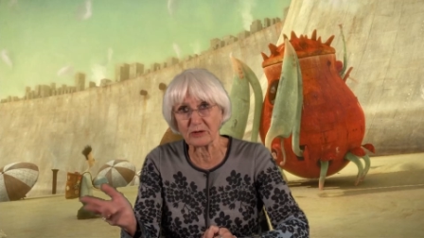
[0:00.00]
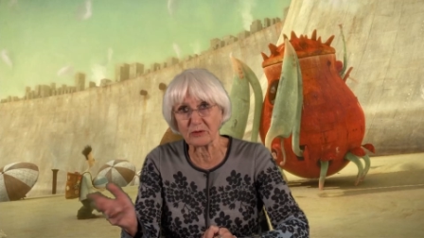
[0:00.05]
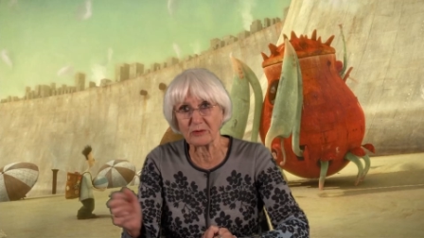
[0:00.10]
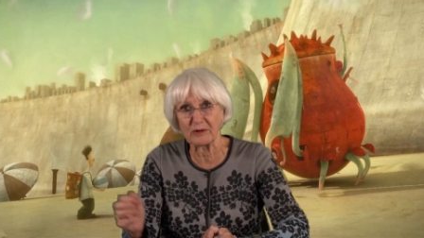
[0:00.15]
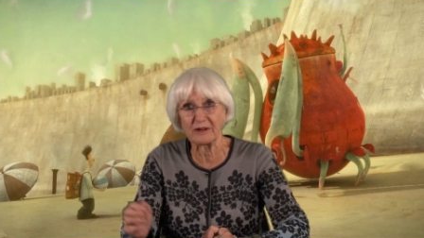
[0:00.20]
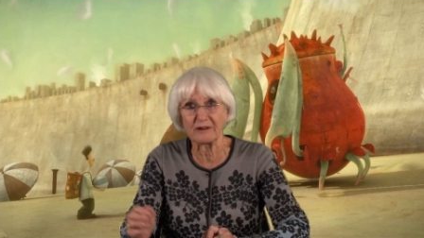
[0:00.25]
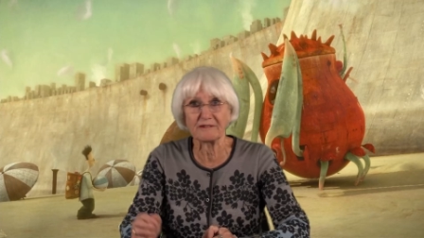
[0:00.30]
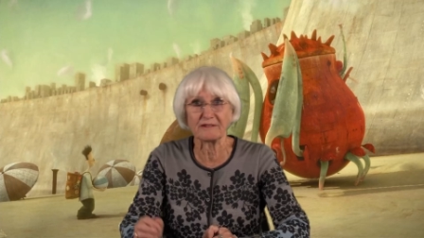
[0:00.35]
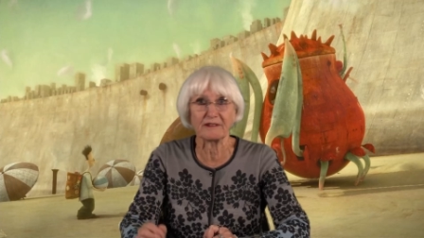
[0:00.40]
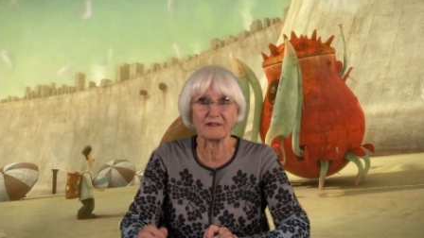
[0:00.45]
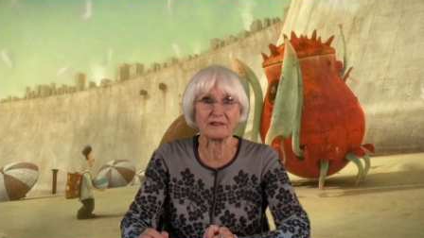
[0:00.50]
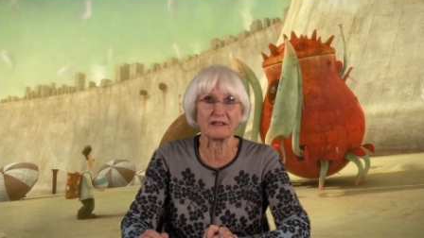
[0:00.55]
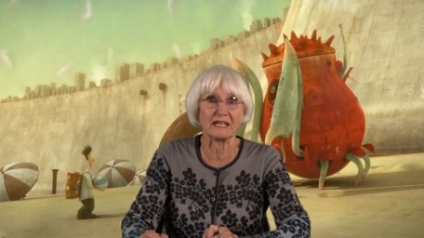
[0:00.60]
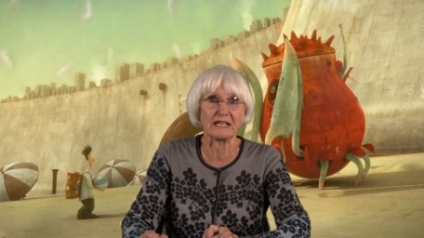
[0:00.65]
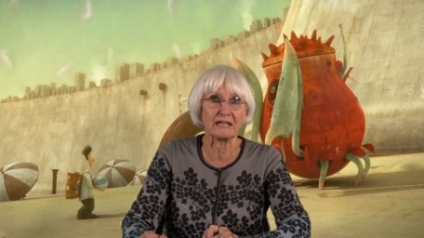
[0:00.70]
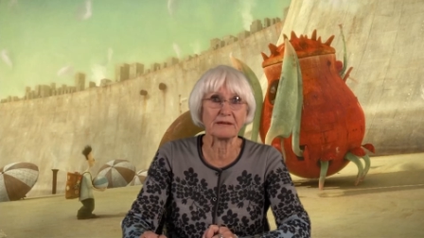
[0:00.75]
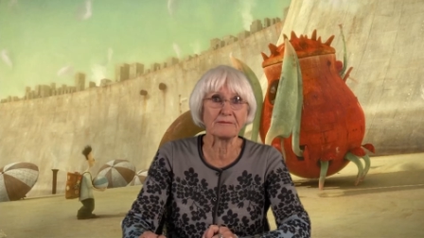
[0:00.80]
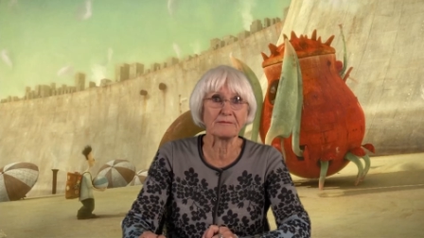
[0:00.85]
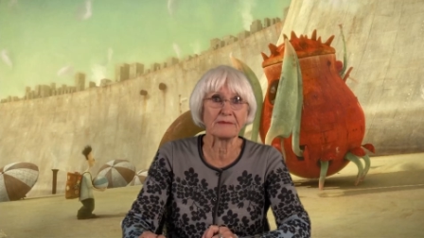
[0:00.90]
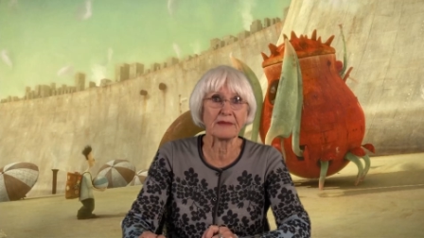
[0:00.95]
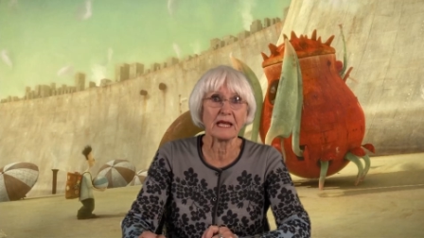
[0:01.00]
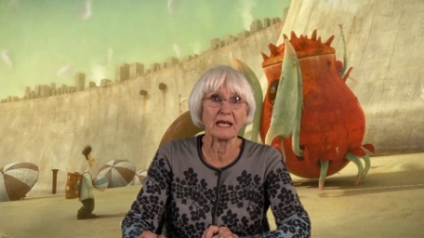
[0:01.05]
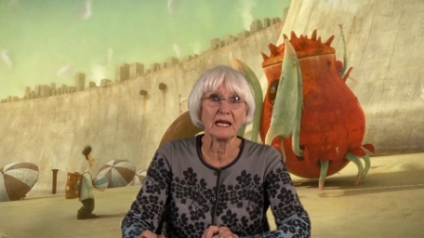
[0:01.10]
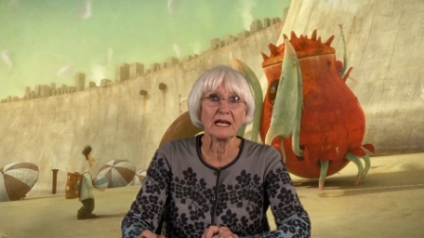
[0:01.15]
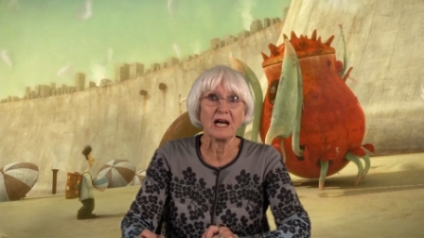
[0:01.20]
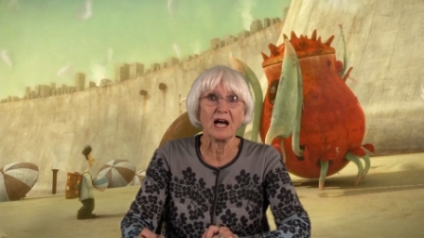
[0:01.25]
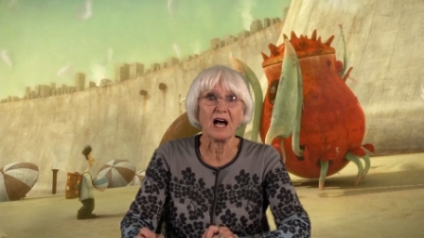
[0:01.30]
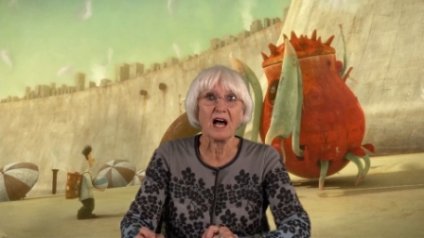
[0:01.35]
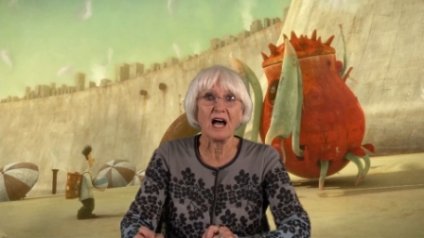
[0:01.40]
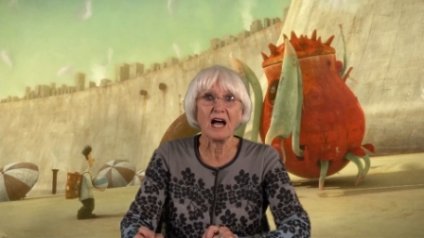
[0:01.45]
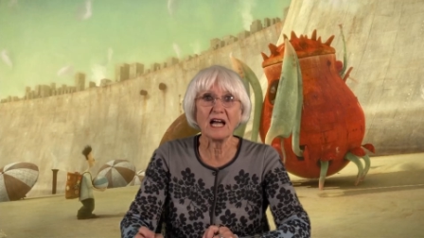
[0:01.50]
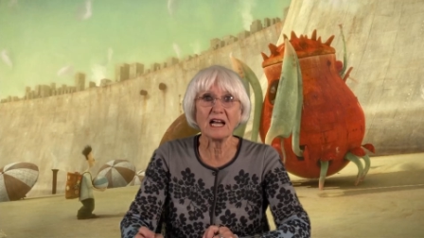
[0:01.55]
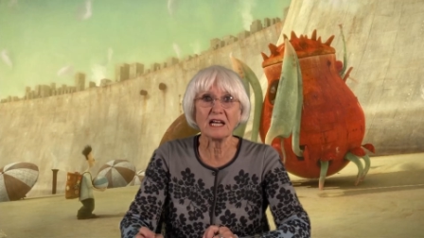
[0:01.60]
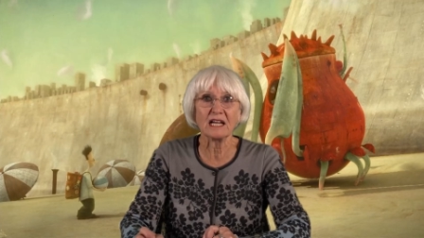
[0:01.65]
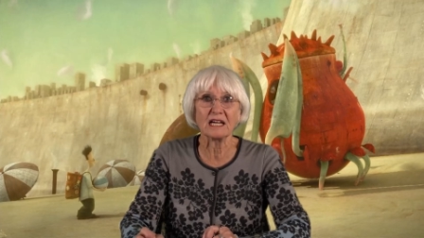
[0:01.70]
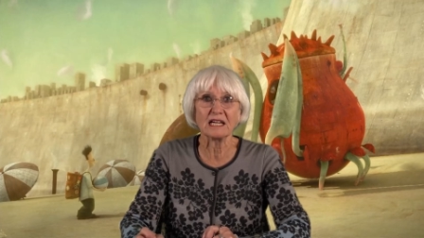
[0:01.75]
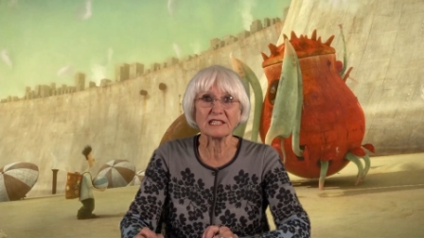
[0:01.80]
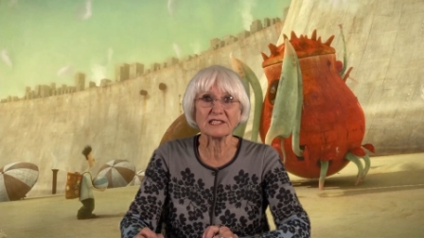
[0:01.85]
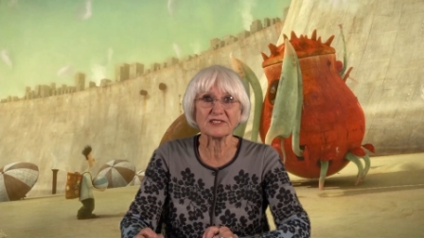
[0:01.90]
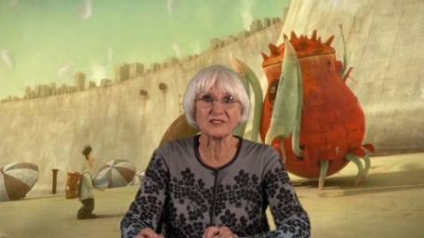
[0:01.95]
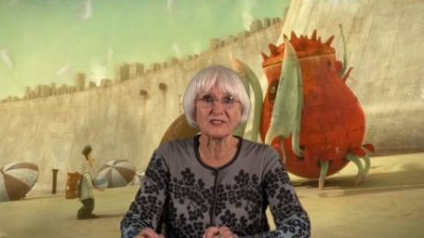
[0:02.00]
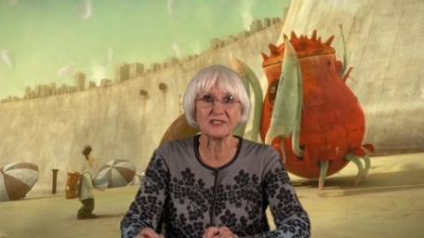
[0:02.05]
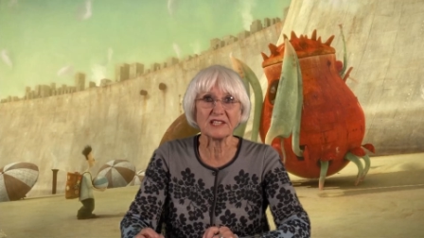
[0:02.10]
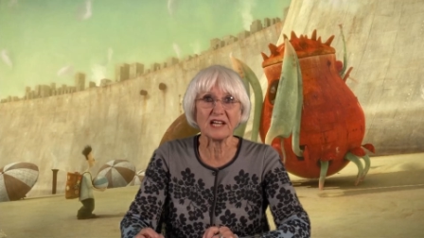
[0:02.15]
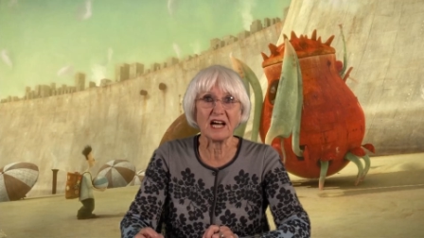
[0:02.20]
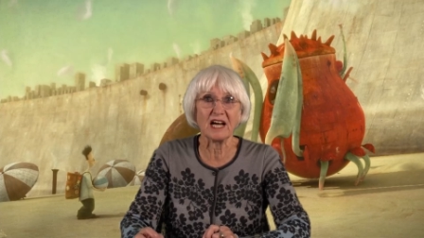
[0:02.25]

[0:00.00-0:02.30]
aware of the thing, highlights the